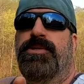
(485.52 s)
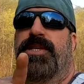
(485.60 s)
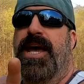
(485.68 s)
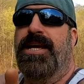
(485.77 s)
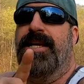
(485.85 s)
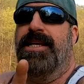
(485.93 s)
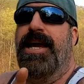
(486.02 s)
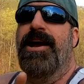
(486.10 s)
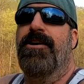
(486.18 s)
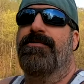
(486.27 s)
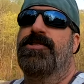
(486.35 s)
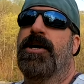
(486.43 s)
taking
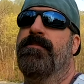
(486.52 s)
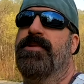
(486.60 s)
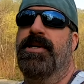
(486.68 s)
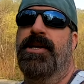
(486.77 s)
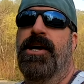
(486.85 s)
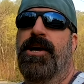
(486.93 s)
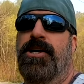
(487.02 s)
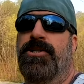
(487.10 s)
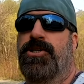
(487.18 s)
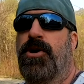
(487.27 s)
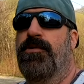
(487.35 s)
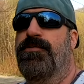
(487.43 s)
care of something.
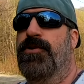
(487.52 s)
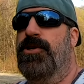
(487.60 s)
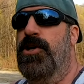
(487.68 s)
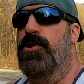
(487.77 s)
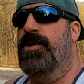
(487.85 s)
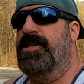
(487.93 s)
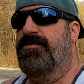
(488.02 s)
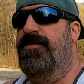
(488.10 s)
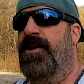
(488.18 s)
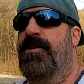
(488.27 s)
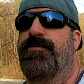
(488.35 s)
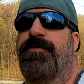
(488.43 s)
So for you, that's
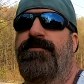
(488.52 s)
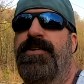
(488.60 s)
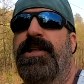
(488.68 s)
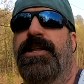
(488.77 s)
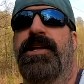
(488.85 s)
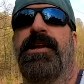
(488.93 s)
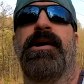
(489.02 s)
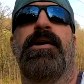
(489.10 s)
very fulfilling.